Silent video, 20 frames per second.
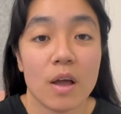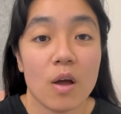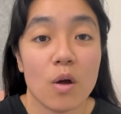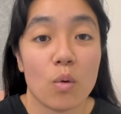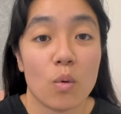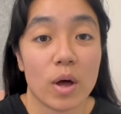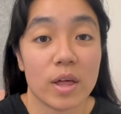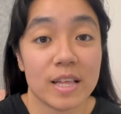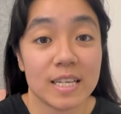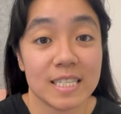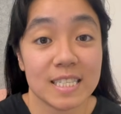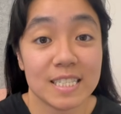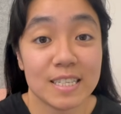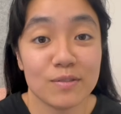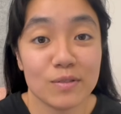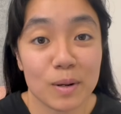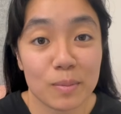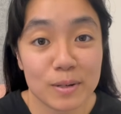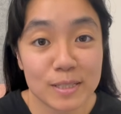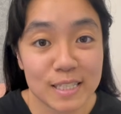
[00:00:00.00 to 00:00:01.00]
While this isn't
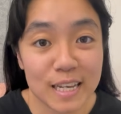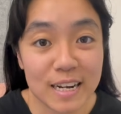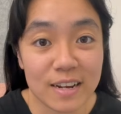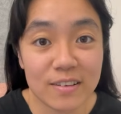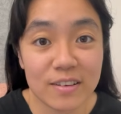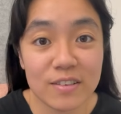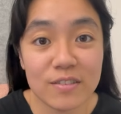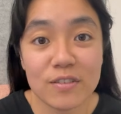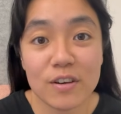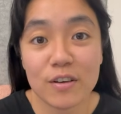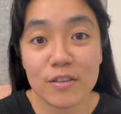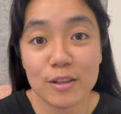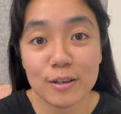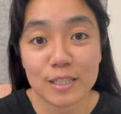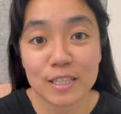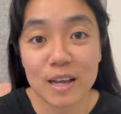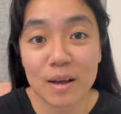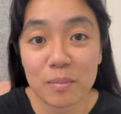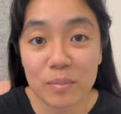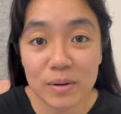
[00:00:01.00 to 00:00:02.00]
representative of those
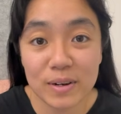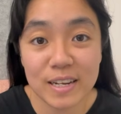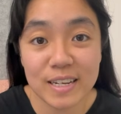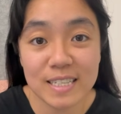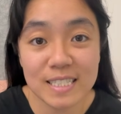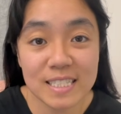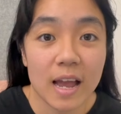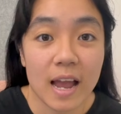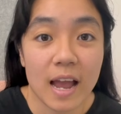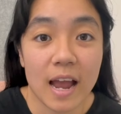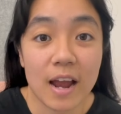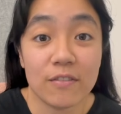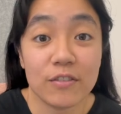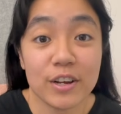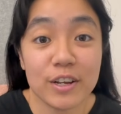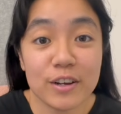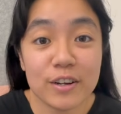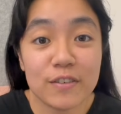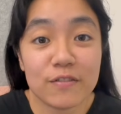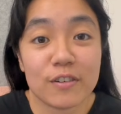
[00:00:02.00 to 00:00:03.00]
companies,
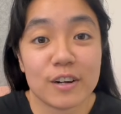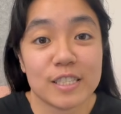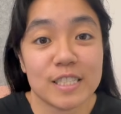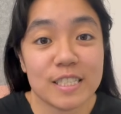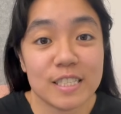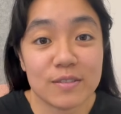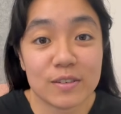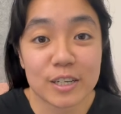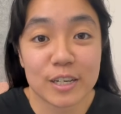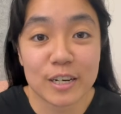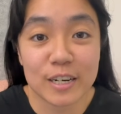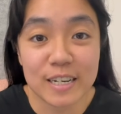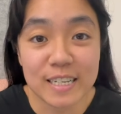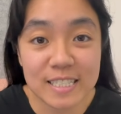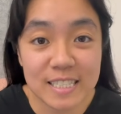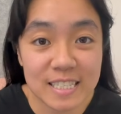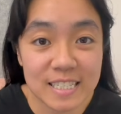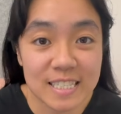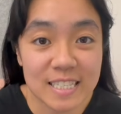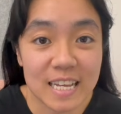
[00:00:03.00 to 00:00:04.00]
every university recruiting
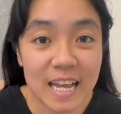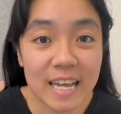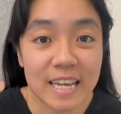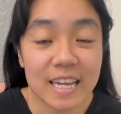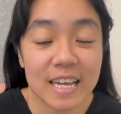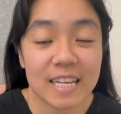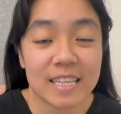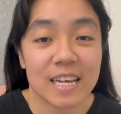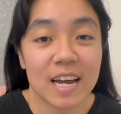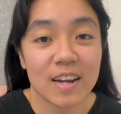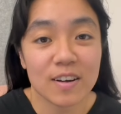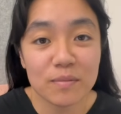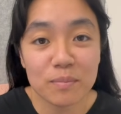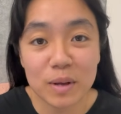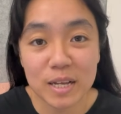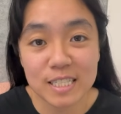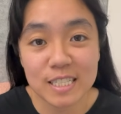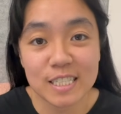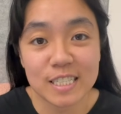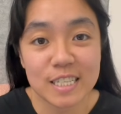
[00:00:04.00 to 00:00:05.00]
season I get a ton of
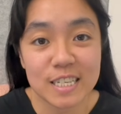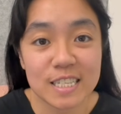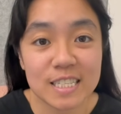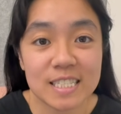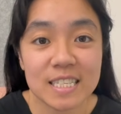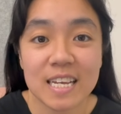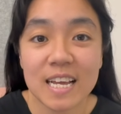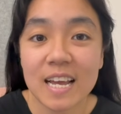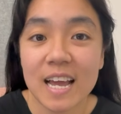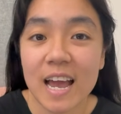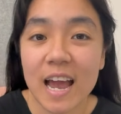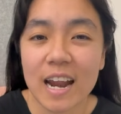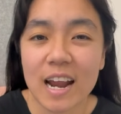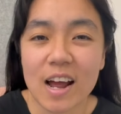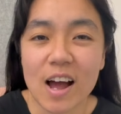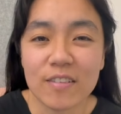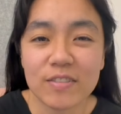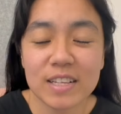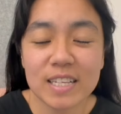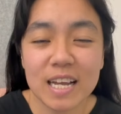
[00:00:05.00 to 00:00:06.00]
messages and I
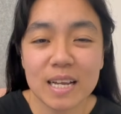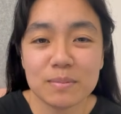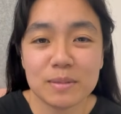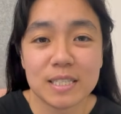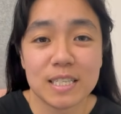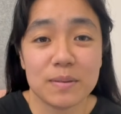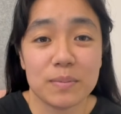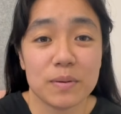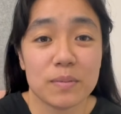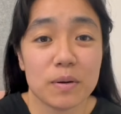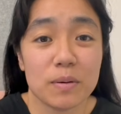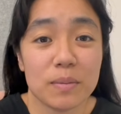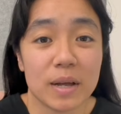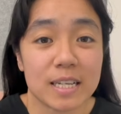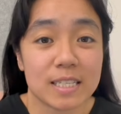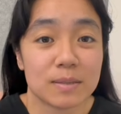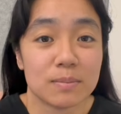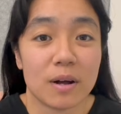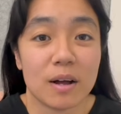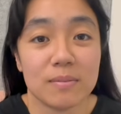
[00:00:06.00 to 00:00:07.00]
oftentimes see people make
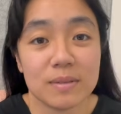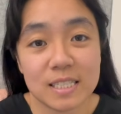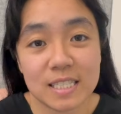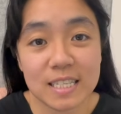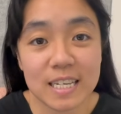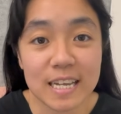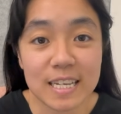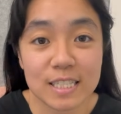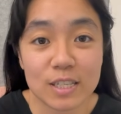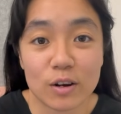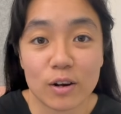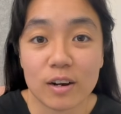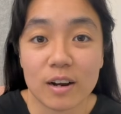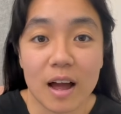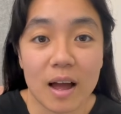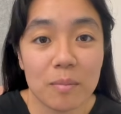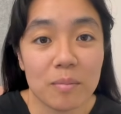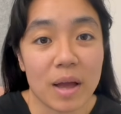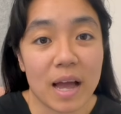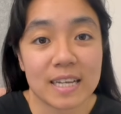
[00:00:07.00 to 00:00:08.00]
small mistakes or
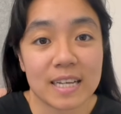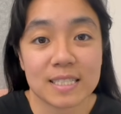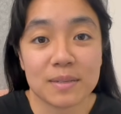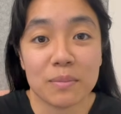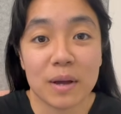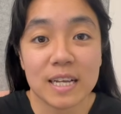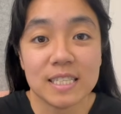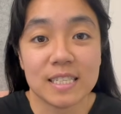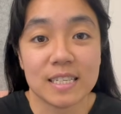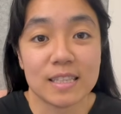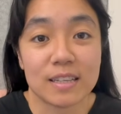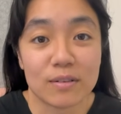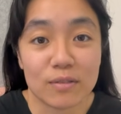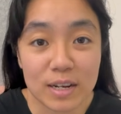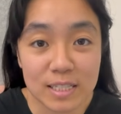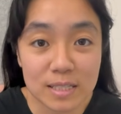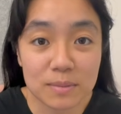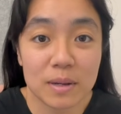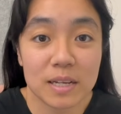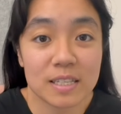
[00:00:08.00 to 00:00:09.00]
not maximizing their
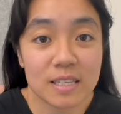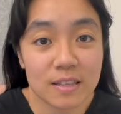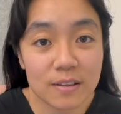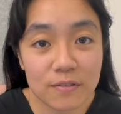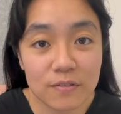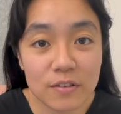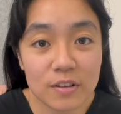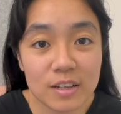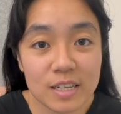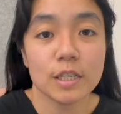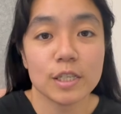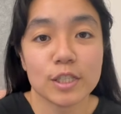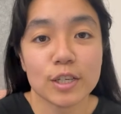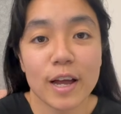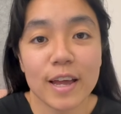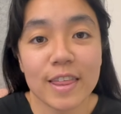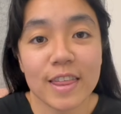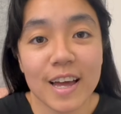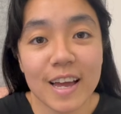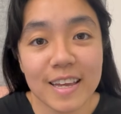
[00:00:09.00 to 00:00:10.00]
resume to the fullest. So
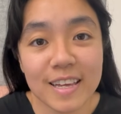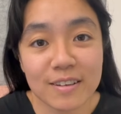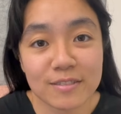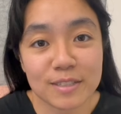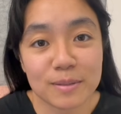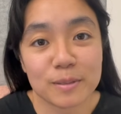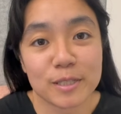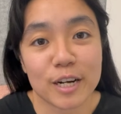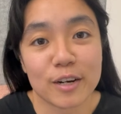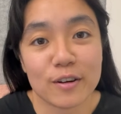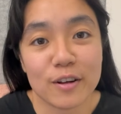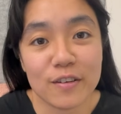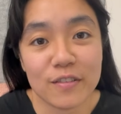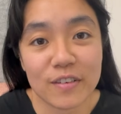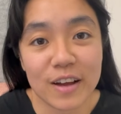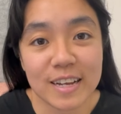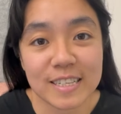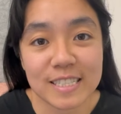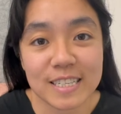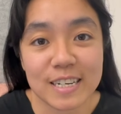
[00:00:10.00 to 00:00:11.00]
I thought I'd give some general
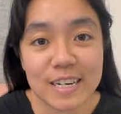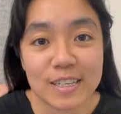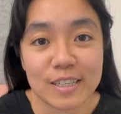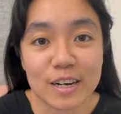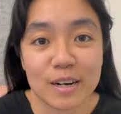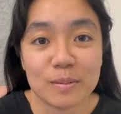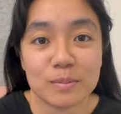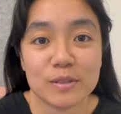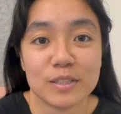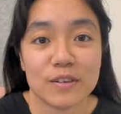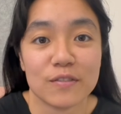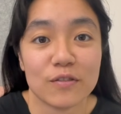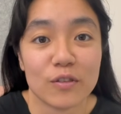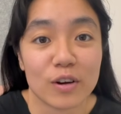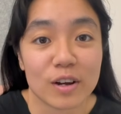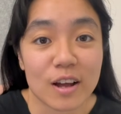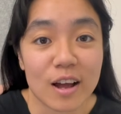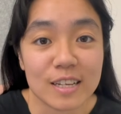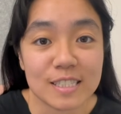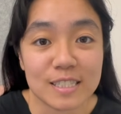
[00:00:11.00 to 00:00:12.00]
advice here in terms of what
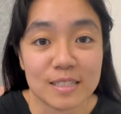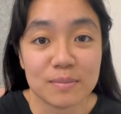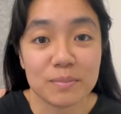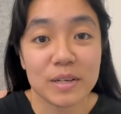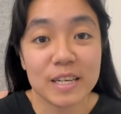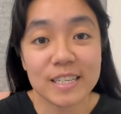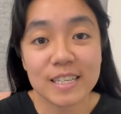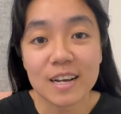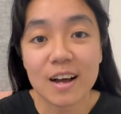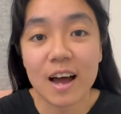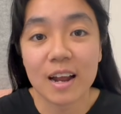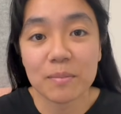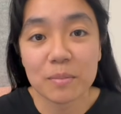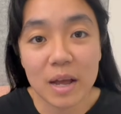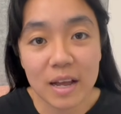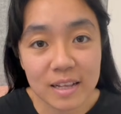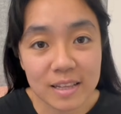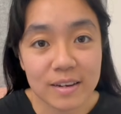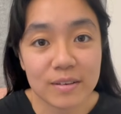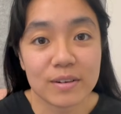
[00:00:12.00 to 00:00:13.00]
causes me to
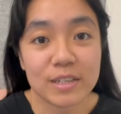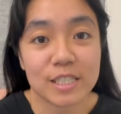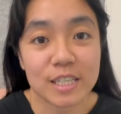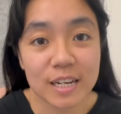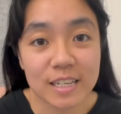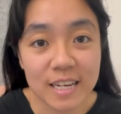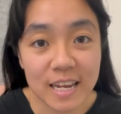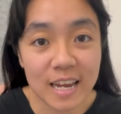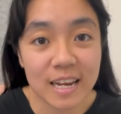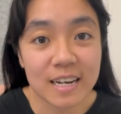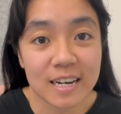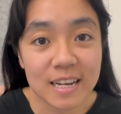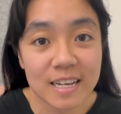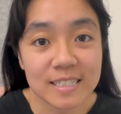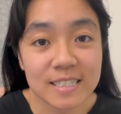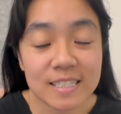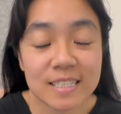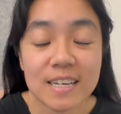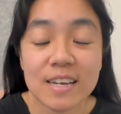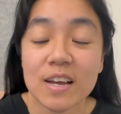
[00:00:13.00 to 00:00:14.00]
automatically reject
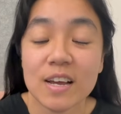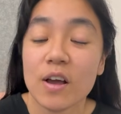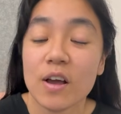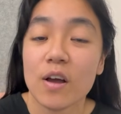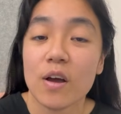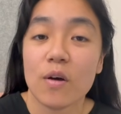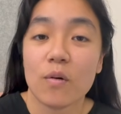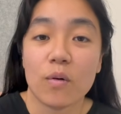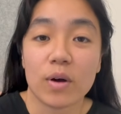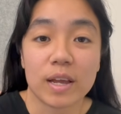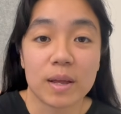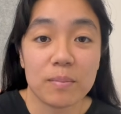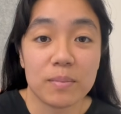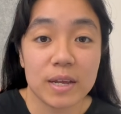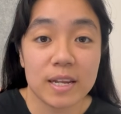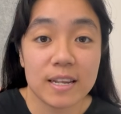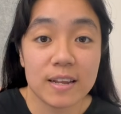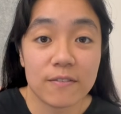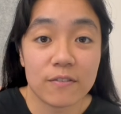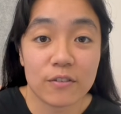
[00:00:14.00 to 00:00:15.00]
candidates, what can be
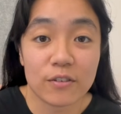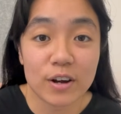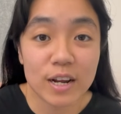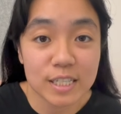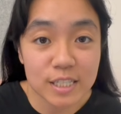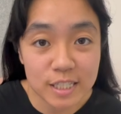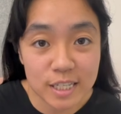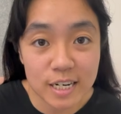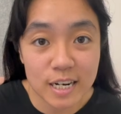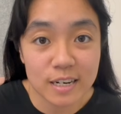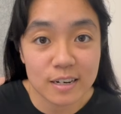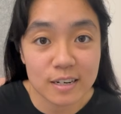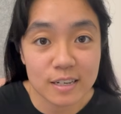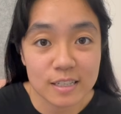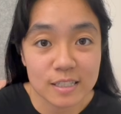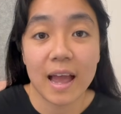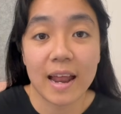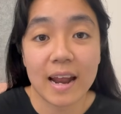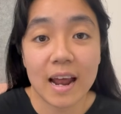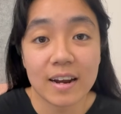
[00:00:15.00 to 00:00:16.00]

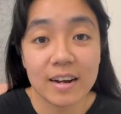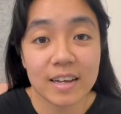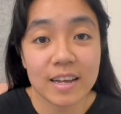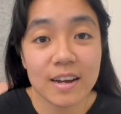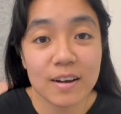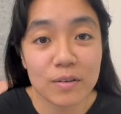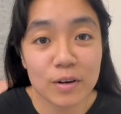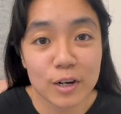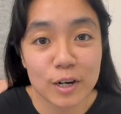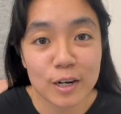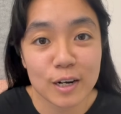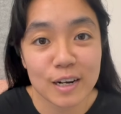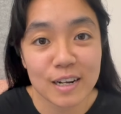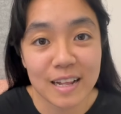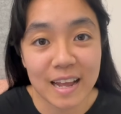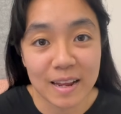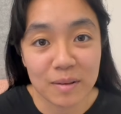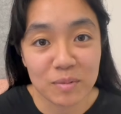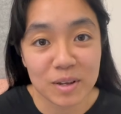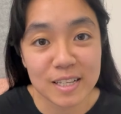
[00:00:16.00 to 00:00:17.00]
differentiators, and how to get a recruiter
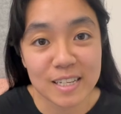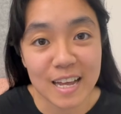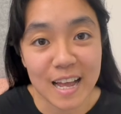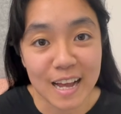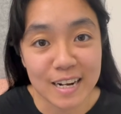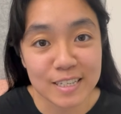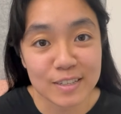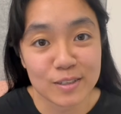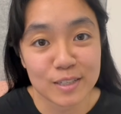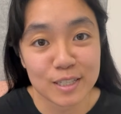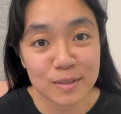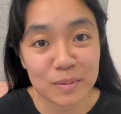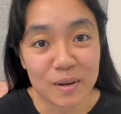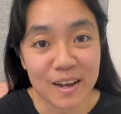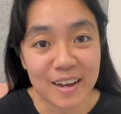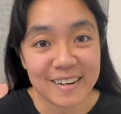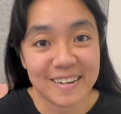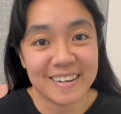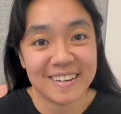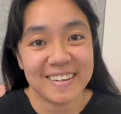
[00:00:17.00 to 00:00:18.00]
like me to actually
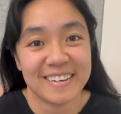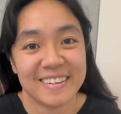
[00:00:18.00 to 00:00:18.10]
respond.